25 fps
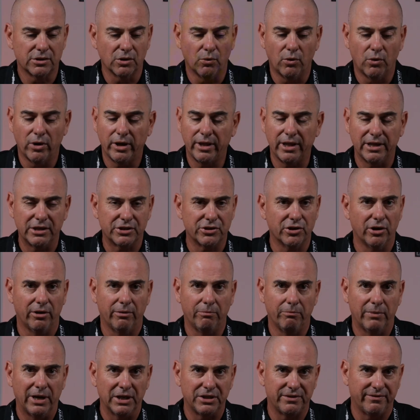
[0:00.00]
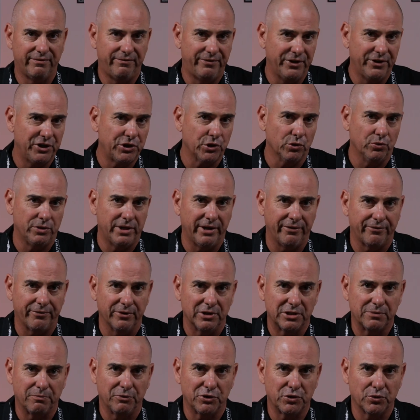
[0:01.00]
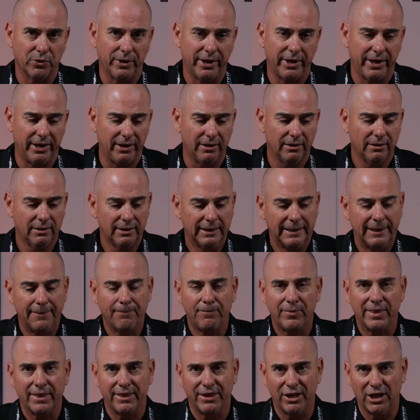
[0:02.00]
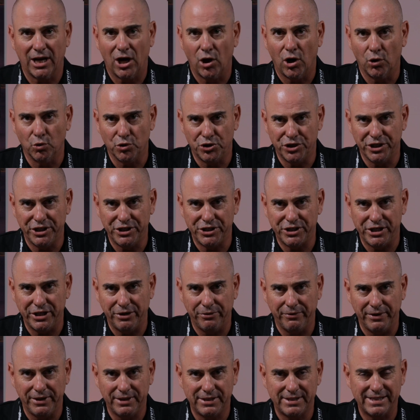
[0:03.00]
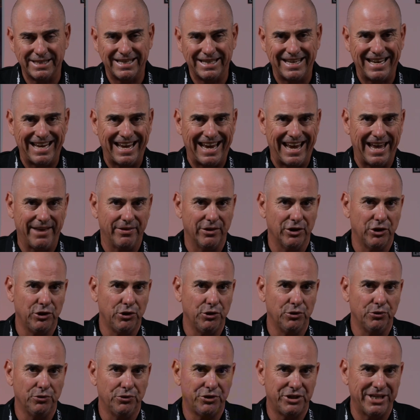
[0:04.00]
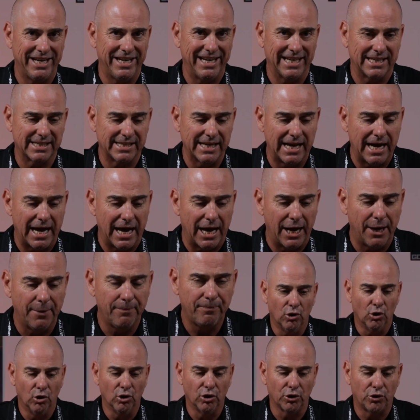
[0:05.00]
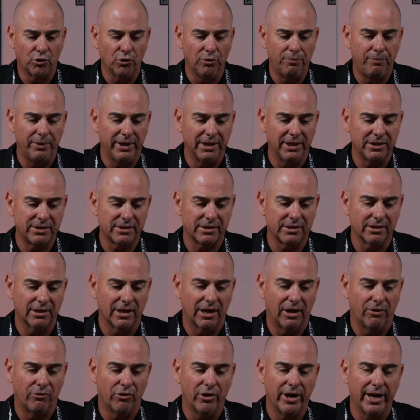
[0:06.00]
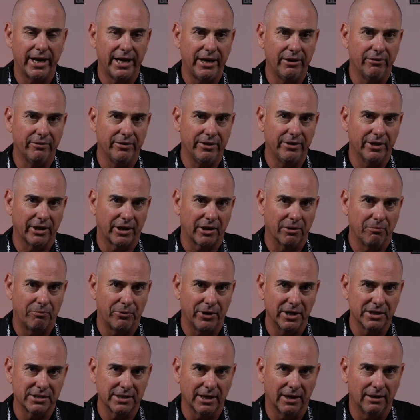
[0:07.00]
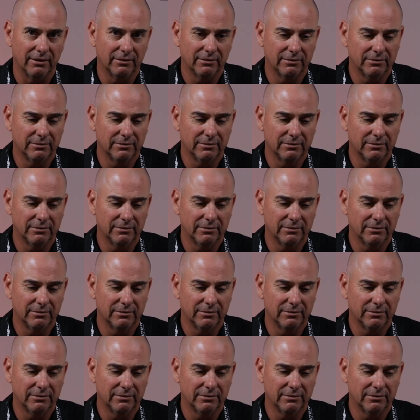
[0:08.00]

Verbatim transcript: So while there's not much visual difference between the old G series and the new GXR, all the good bits are right here in the compressor.